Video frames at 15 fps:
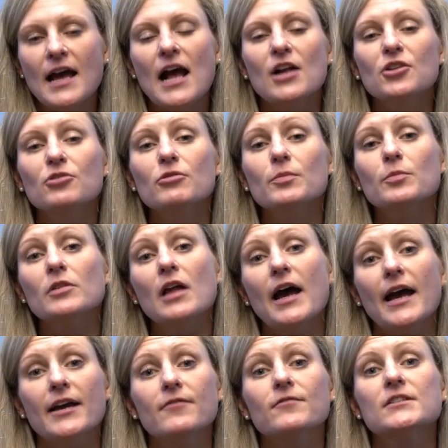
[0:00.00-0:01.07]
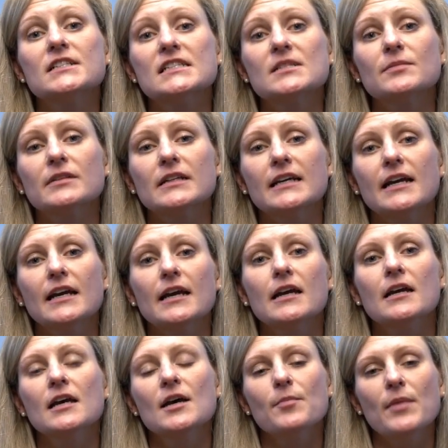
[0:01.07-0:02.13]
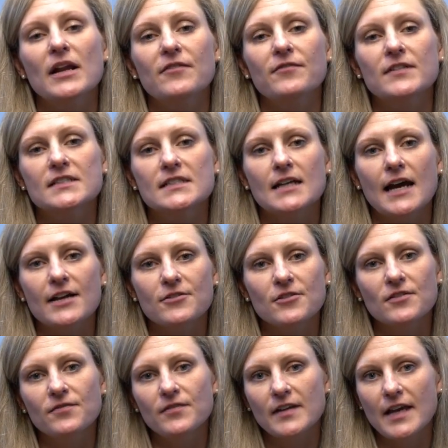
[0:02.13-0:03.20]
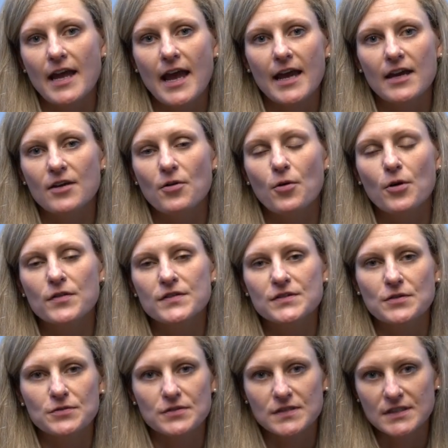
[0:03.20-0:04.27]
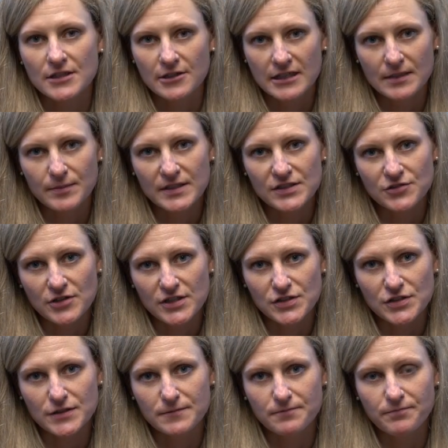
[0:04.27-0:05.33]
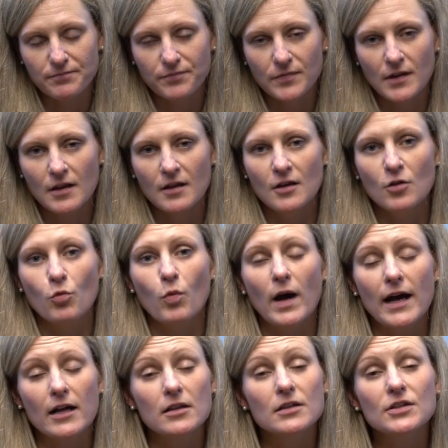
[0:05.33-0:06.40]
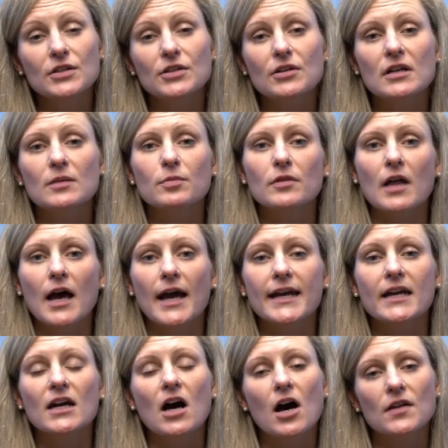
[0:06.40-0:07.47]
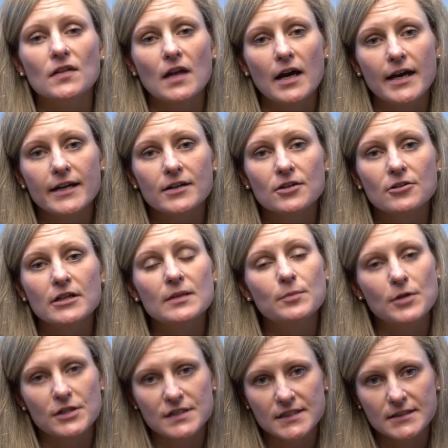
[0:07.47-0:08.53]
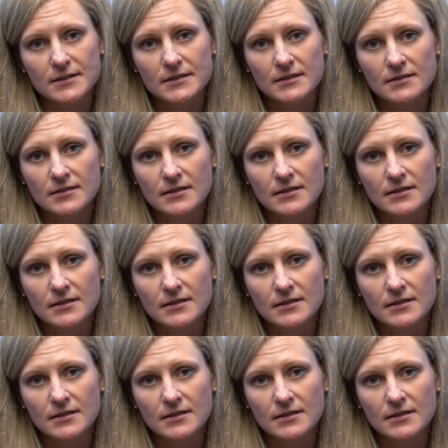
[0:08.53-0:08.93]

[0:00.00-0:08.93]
How do you apply for disability benefits at either the VA or the Social Security Administration? Well, you can apply online or in person.